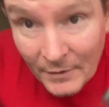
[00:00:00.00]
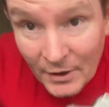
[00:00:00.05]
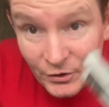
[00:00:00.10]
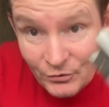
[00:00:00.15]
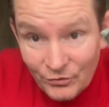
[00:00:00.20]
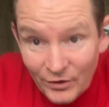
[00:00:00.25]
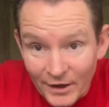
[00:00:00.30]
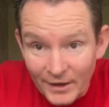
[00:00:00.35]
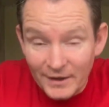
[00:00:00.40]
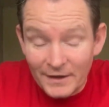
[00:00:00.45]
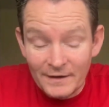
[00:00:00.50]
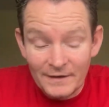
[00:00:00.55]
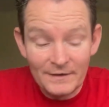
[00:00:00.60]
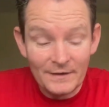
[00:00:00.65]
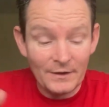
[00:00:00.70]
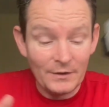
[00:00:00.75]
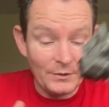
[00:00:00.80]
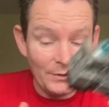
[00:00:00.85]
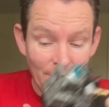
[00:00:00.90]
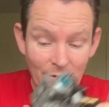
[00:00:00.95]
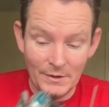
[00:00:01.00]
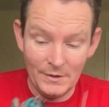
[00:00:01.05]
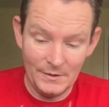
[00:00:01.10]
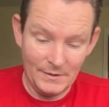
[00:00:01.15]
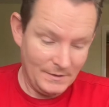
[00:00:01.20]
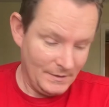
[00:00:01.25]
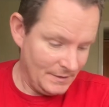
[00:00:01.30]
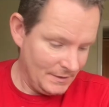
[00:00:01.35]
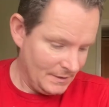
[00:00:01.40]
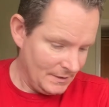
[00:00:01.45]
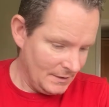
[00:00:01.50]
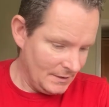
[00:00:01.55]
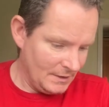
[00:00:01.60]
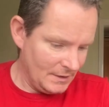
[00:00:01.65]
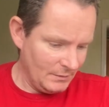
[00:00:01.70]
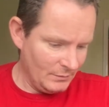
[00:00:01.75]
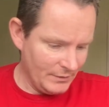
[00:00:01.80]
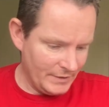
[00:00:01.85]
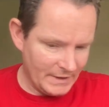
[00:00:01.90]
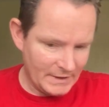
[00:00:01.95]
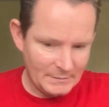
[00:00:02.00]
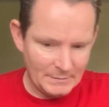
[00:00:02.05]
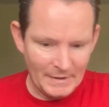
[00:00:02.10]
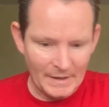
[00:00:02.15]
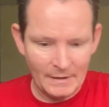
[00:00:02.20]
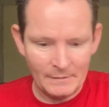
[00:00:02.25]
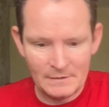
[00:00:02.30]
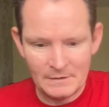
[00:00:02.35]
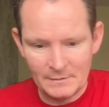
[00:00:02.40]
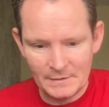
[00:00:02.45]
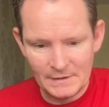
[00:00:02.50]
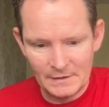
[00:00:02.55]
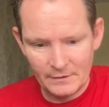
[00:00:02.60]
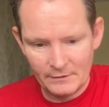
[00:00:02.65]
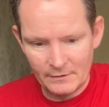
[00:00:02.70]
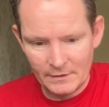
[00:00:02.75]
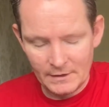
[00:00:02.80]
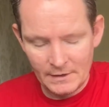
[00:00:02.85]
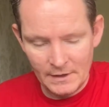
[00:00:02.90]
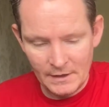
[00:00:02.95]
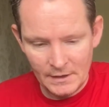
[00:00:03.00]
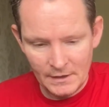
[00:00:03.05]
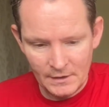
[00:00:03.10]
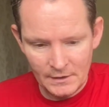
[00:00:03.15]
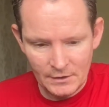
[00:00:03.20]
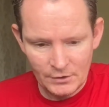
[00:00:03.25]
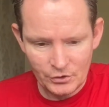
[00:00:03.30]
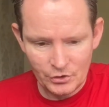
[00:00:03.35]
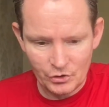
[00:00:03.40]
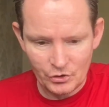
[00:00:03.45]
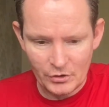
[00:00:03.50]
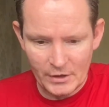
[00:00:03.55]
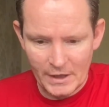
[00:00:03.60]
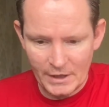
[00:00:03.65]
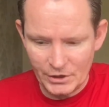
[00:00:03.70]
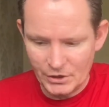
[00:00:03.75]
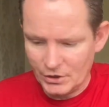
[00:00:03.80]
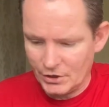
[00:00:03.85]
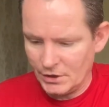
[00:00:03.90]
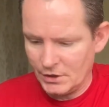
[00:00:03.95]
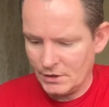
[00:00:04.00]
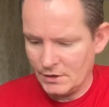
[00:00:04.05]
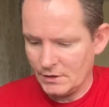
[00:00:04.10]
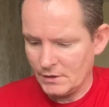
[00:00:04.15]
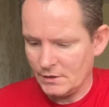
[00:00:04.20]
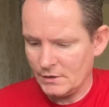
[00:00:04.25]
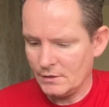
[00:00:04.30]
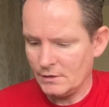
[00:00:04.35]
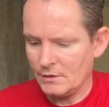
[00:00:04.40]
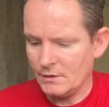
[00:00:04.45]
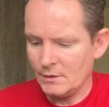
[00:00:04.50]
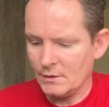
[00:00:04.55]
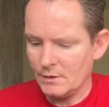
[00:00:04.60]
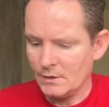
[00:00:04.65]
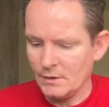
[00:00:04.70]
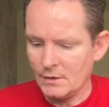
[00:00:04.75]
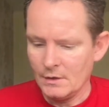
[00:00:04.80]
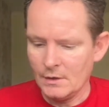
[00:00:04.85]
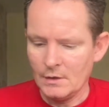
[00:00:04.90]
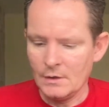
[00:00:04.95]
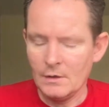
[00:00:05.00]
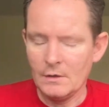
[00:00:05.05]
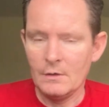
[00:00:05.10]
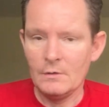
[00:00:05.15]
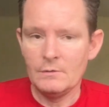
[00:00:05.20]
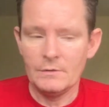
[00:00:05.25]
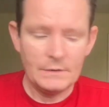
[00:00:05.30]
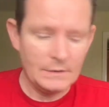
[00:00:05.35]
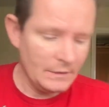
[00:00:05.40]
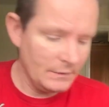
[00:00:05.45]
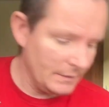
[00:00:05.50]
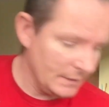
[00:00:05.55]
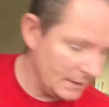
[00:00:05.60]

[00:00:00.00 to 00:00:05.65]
much running, so I wouldn't expect them to be totally trashed. So